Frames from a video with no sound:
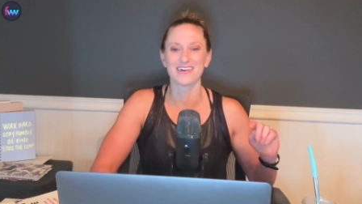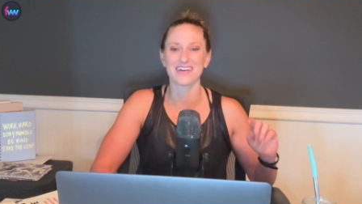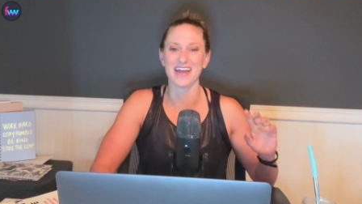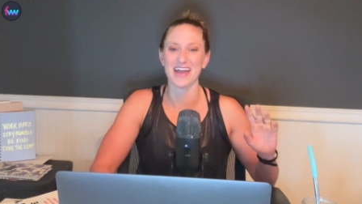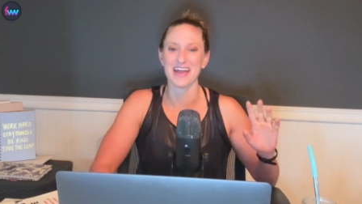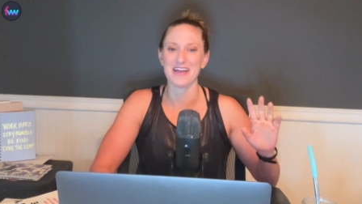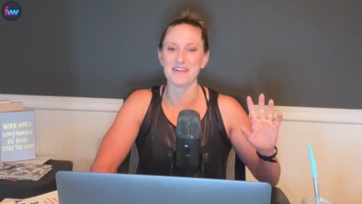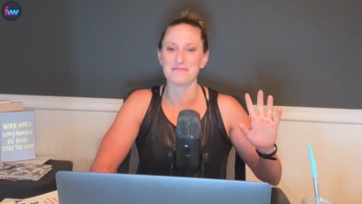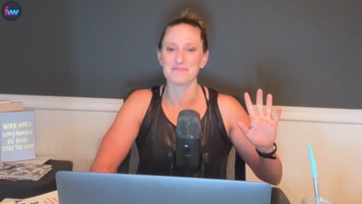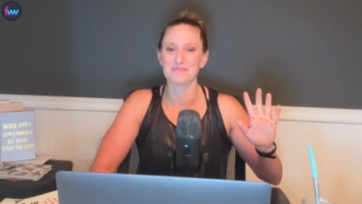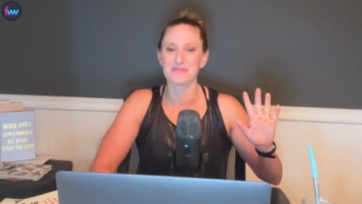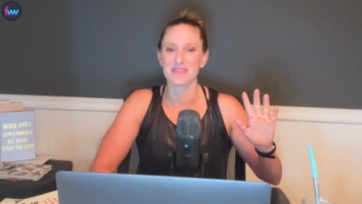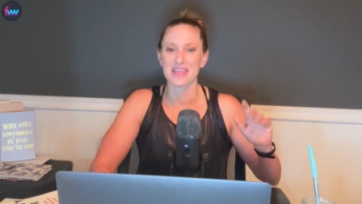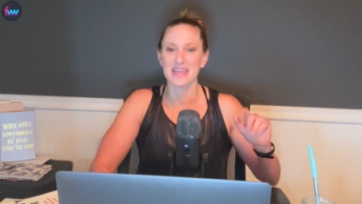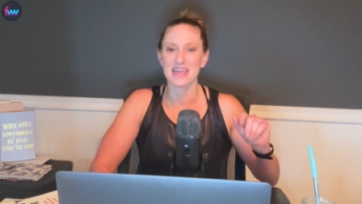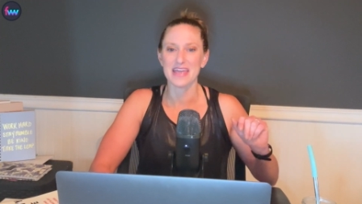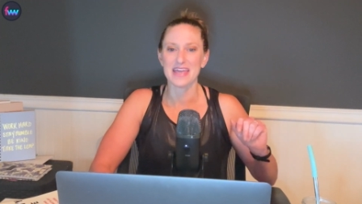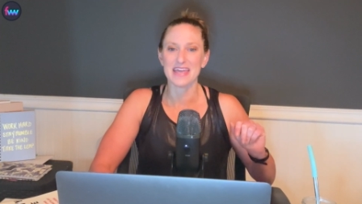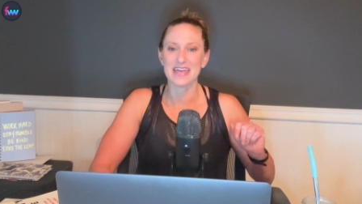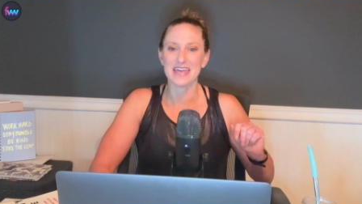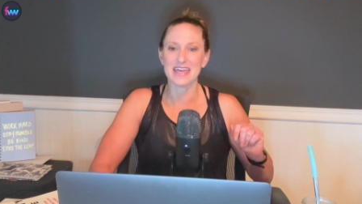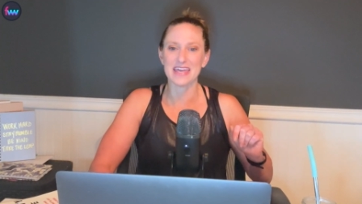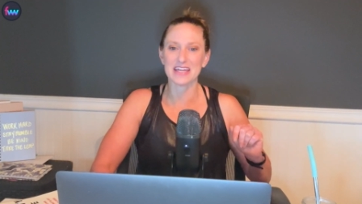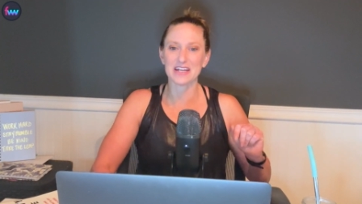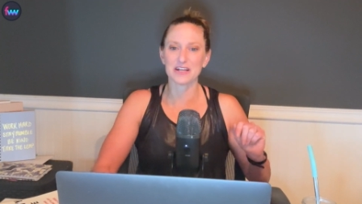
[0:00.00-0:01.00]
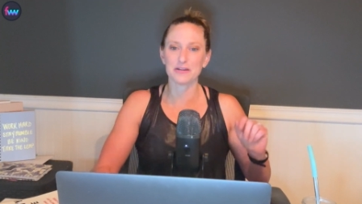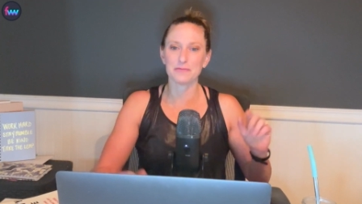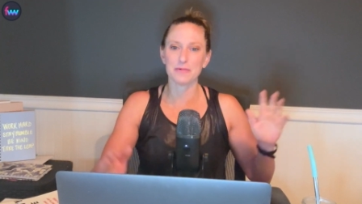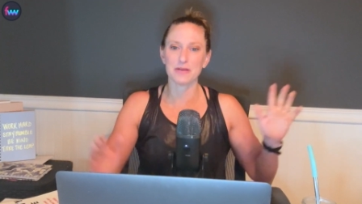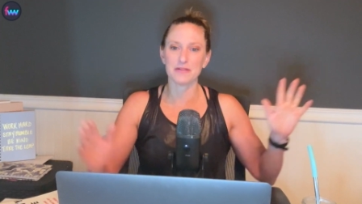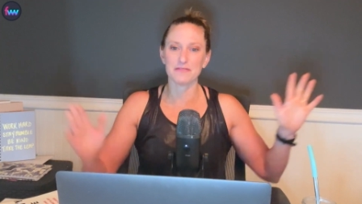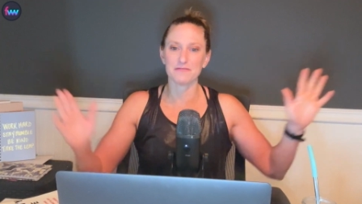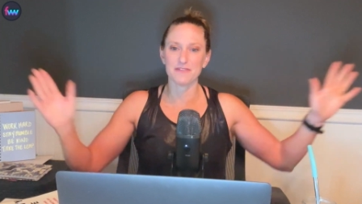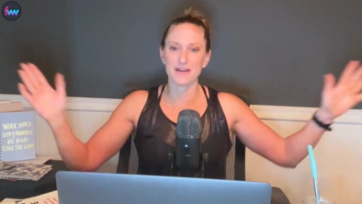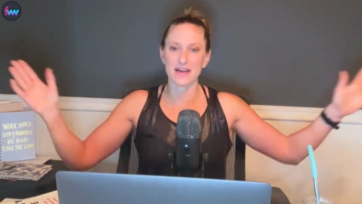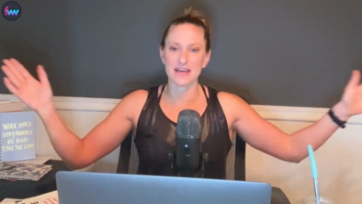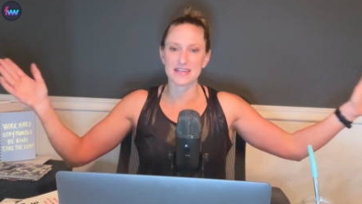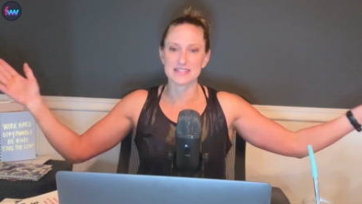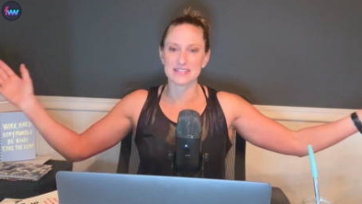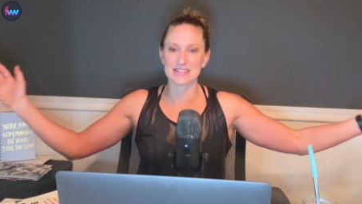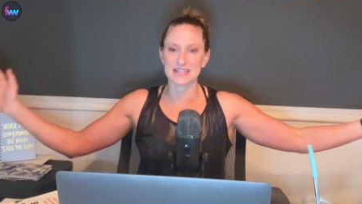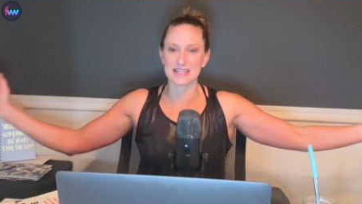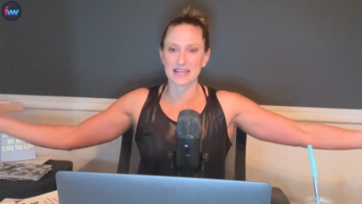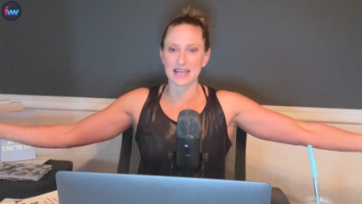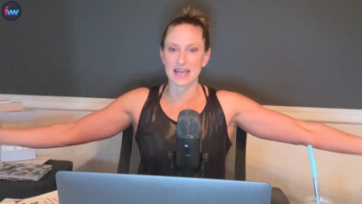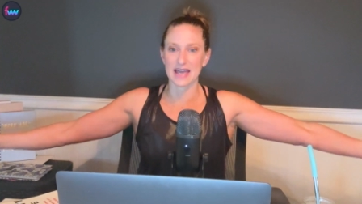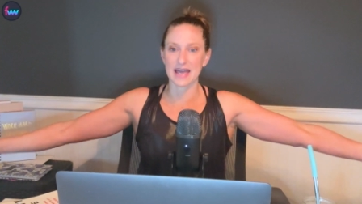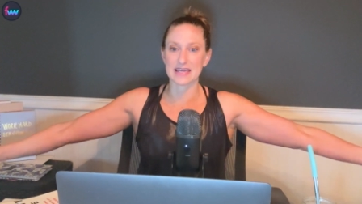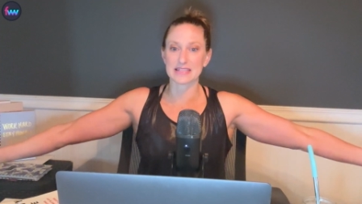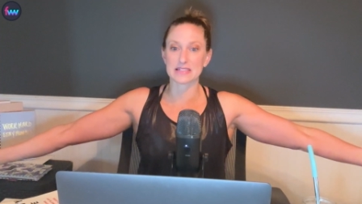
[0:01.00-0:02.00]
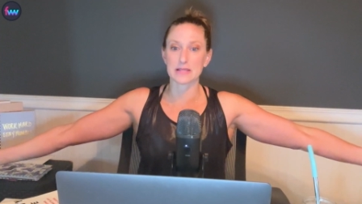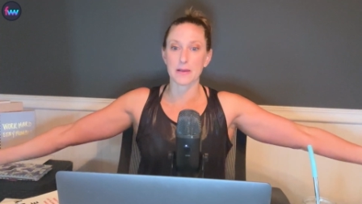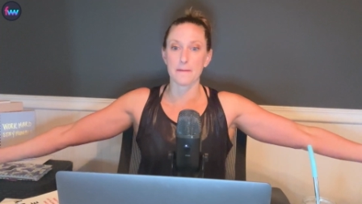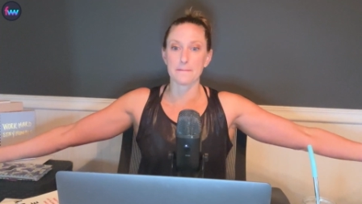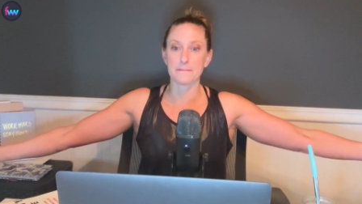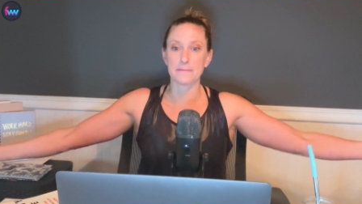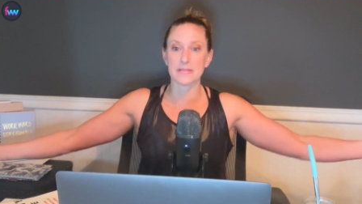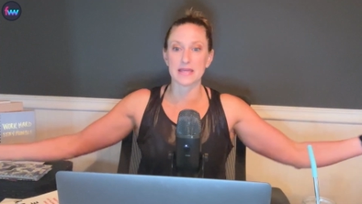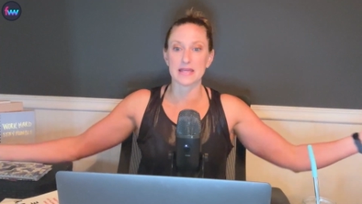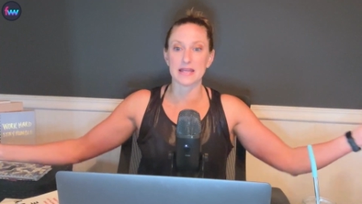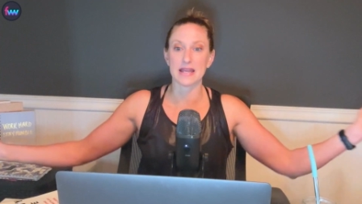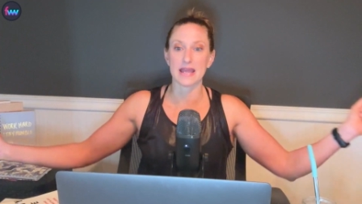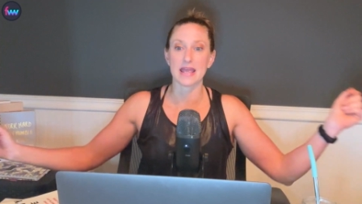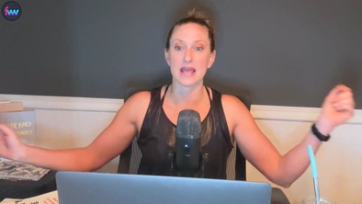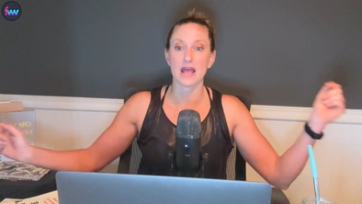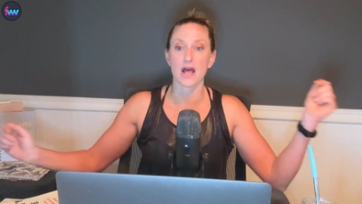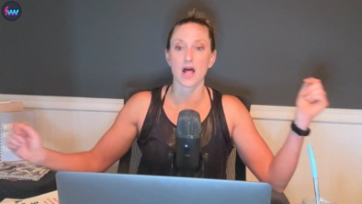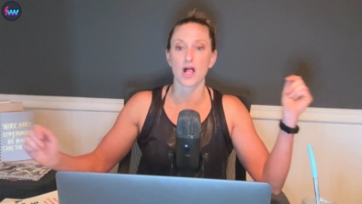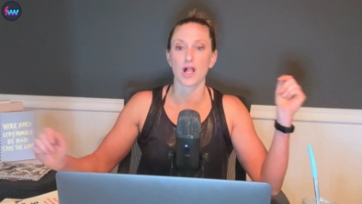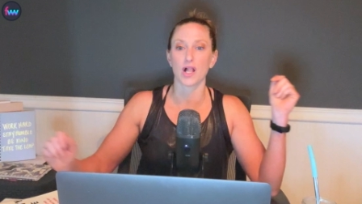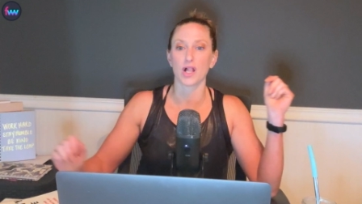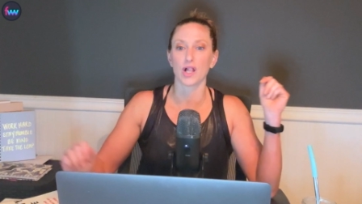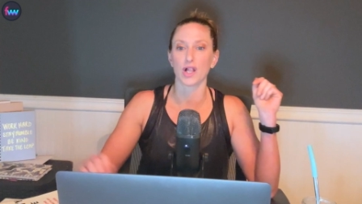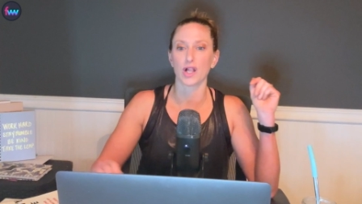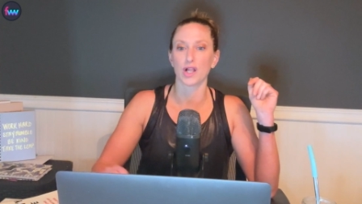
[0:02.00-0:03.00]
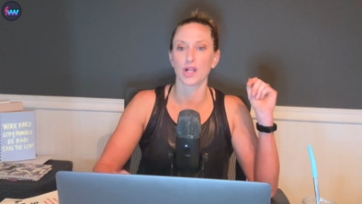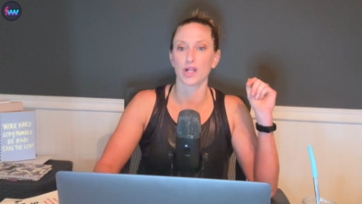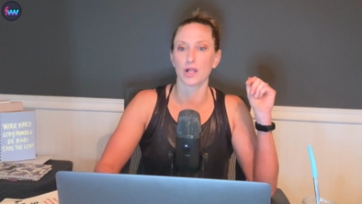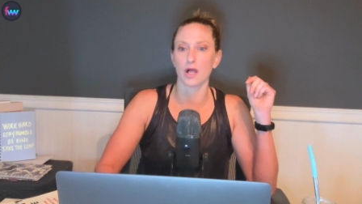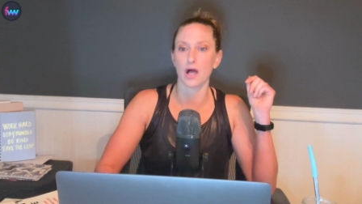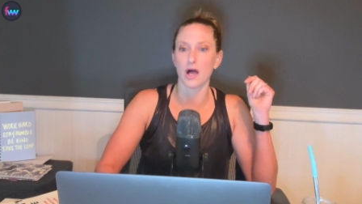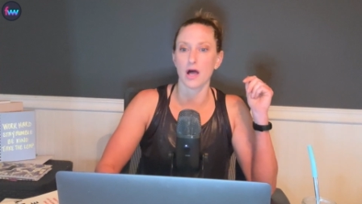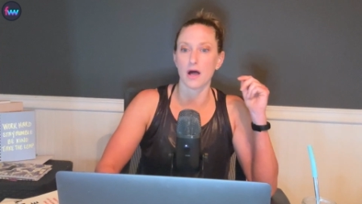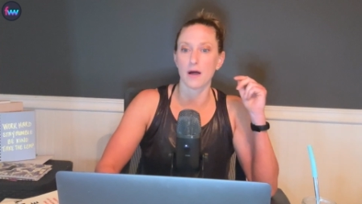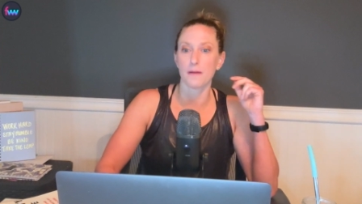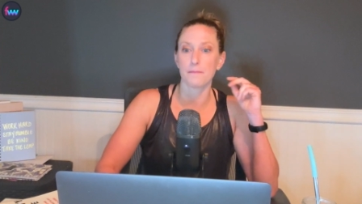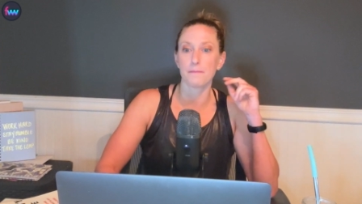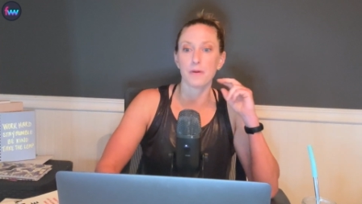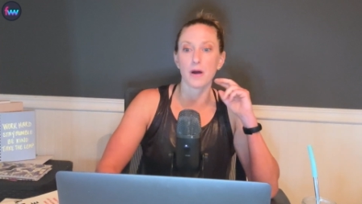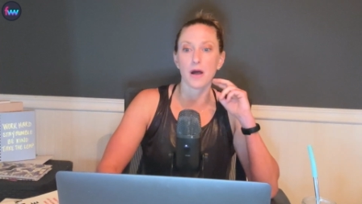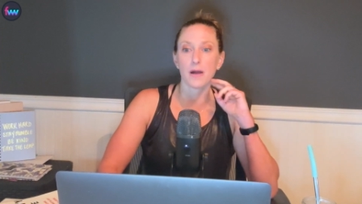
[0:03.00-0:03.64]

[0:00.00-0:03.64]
okay. Intermittent fasting has been a, a,